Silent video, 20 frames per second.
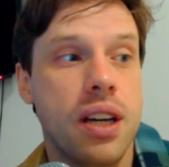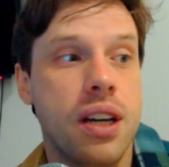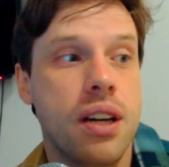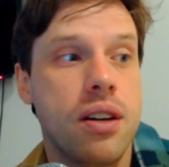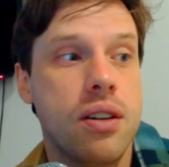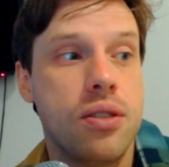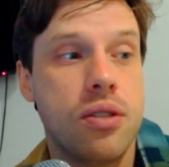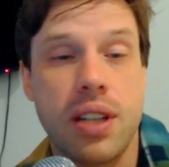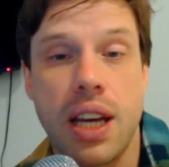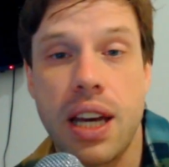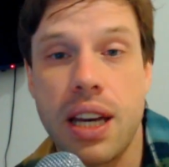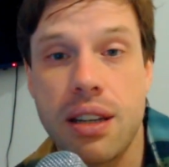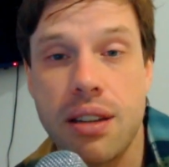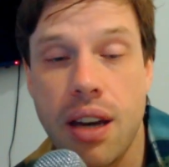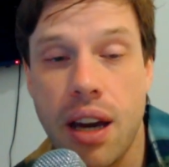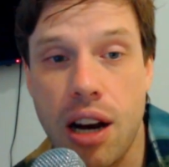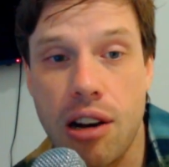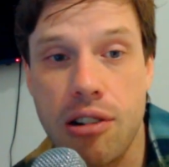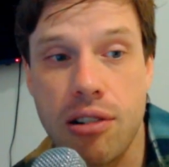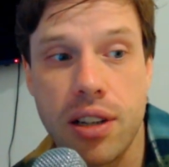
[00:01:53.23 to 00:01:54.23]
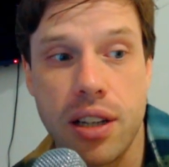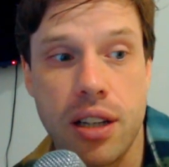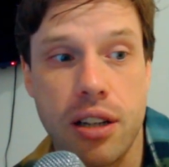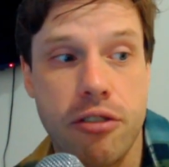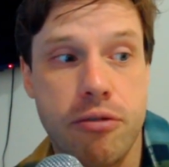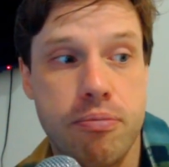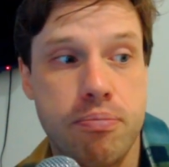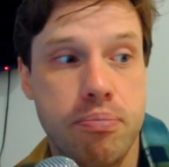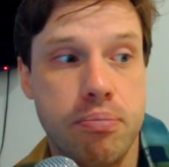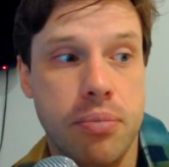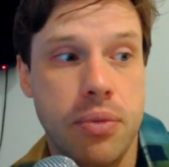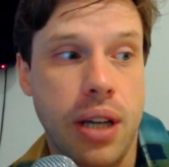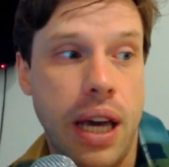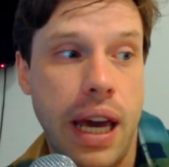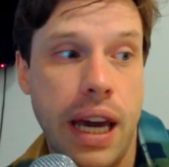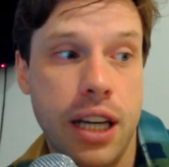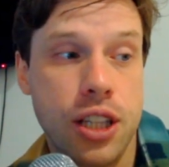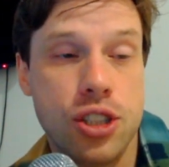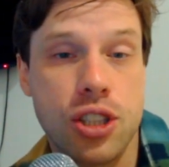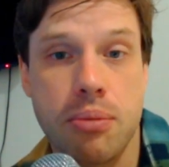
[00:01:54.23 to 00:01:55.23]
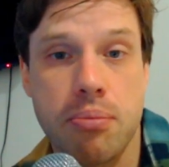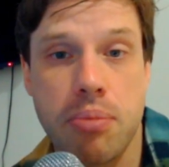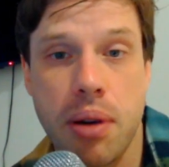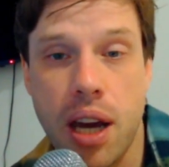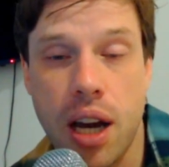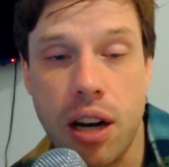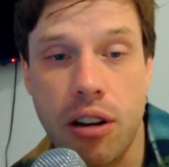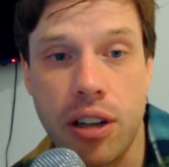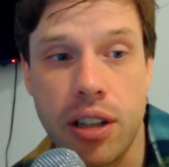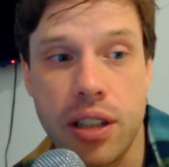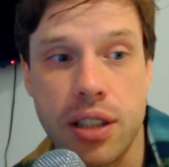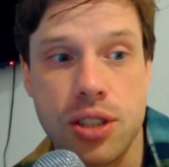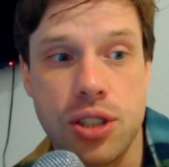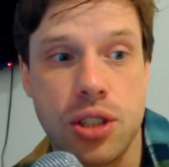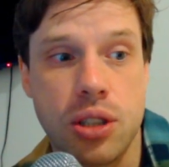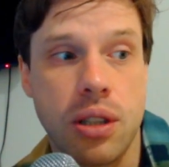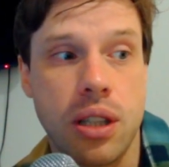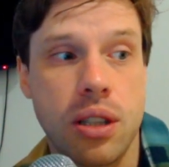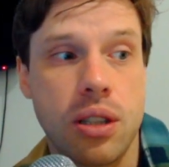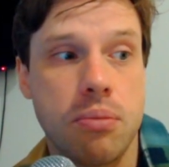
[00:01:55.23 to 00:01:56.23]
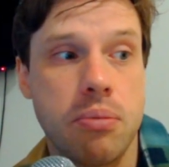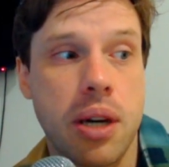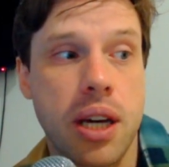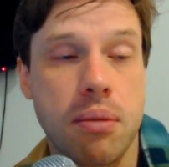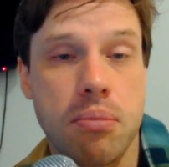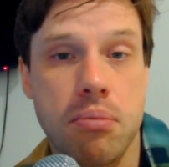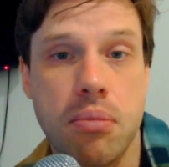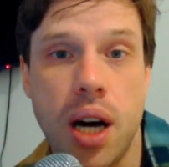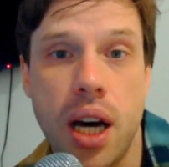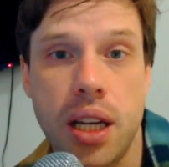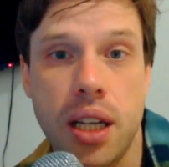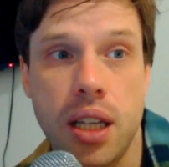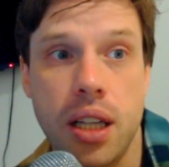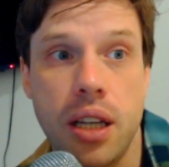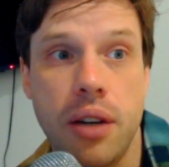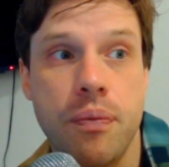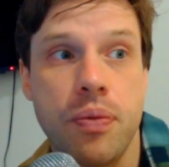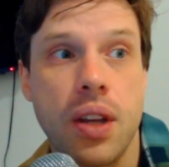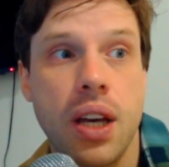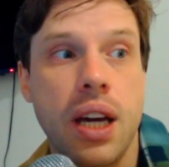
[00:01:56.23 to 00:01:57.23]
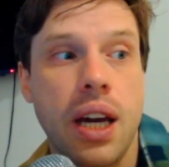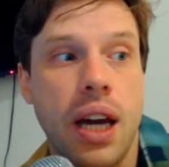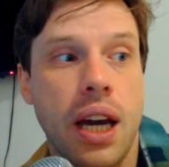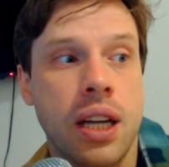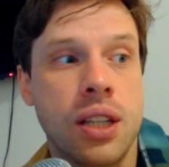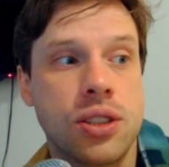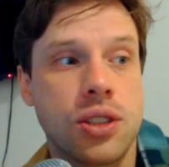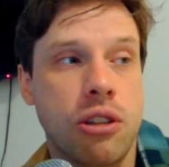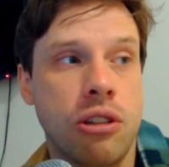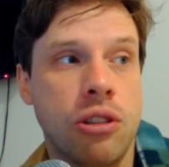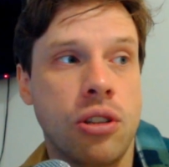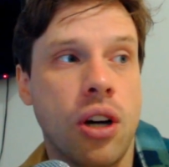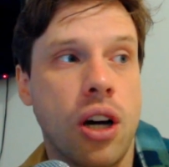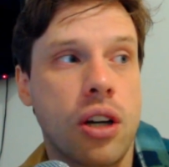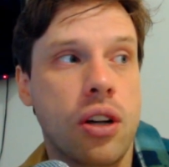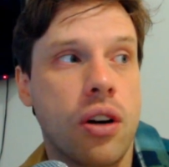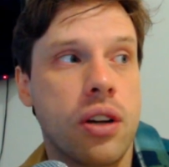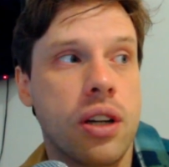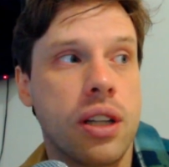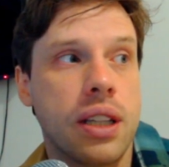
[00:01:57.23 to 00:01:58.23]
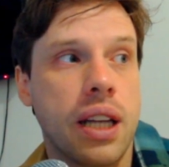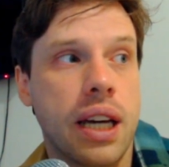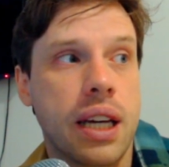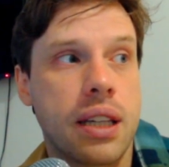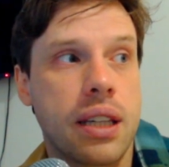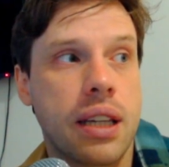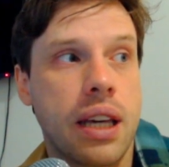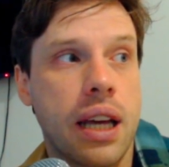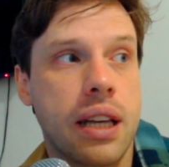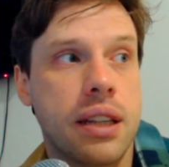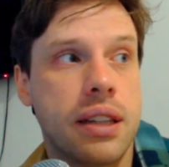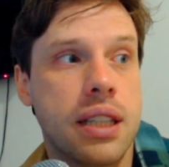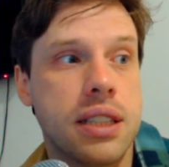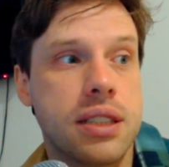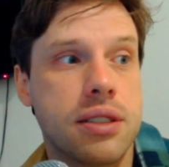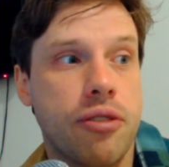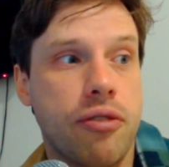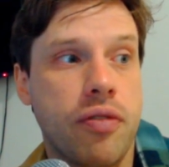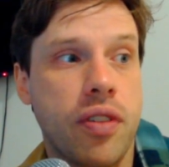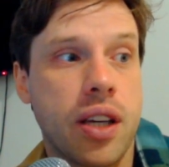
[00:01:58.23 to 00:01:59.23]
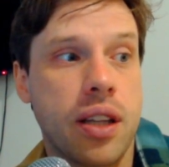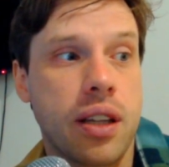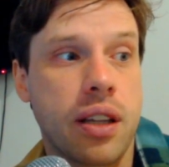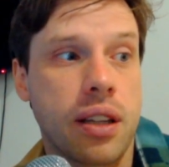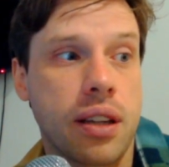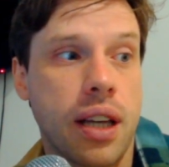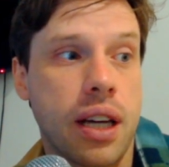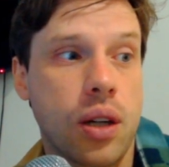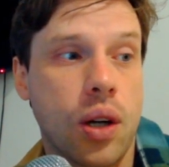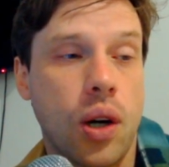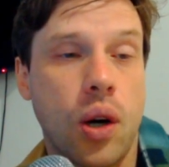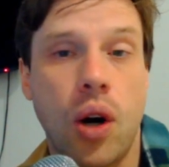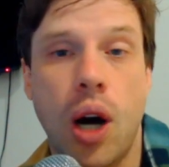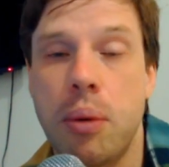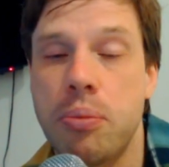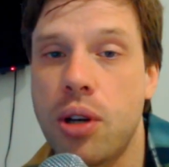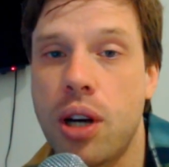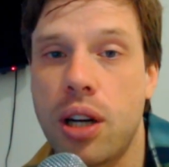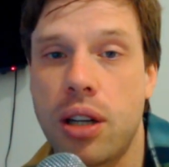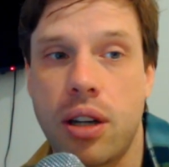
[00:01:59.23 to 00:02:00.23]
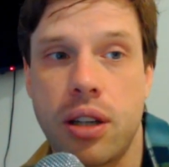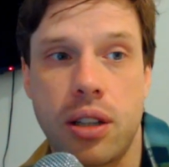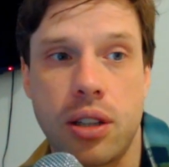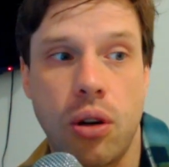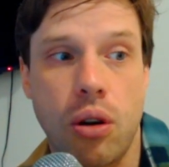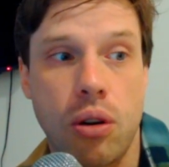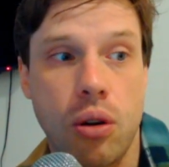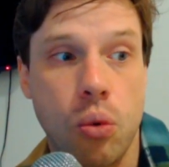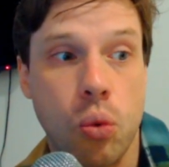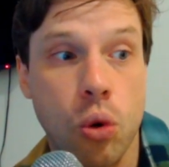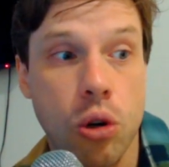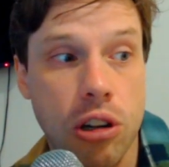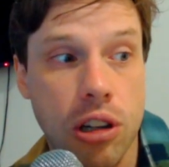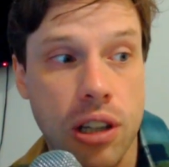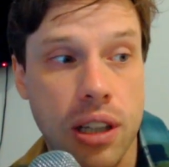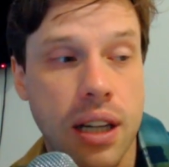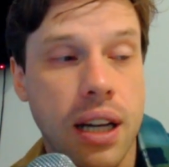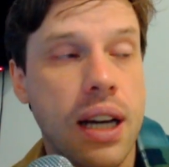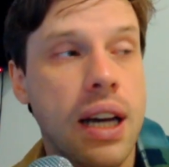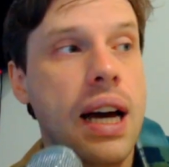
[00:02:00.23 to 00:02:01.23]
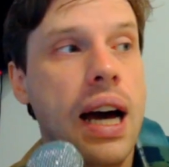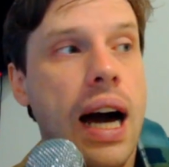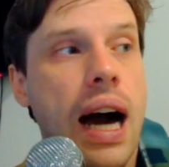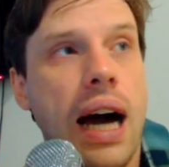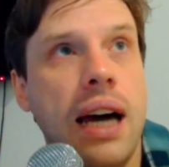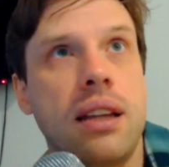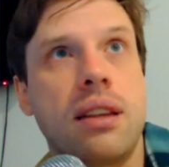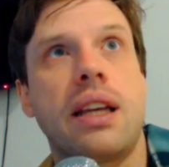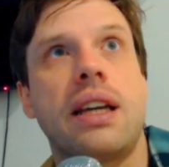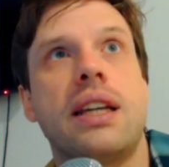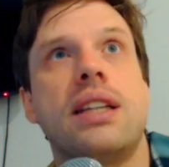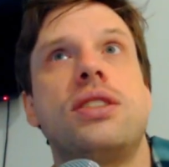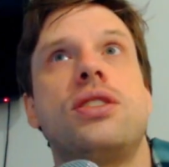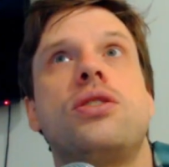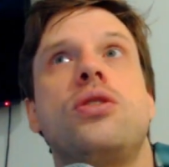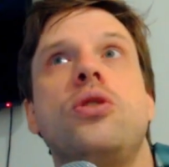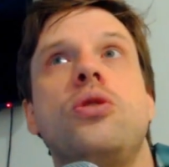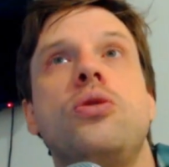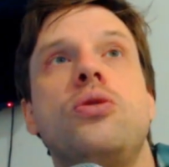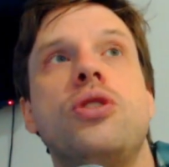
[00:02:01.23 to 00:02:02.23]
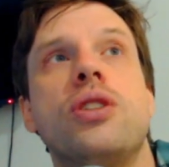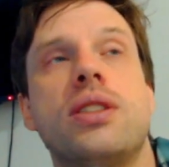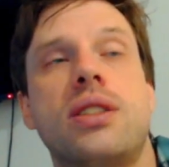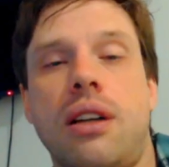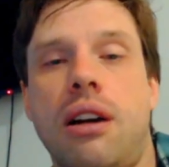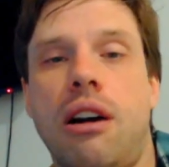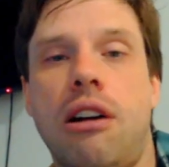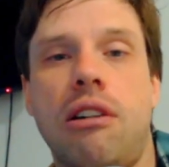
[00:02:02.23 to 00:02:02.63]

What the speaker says: to take care of, aging parents, you need to make money, and so you're not going to get this feeling like, oh, I'm not going to go to work, unless you just are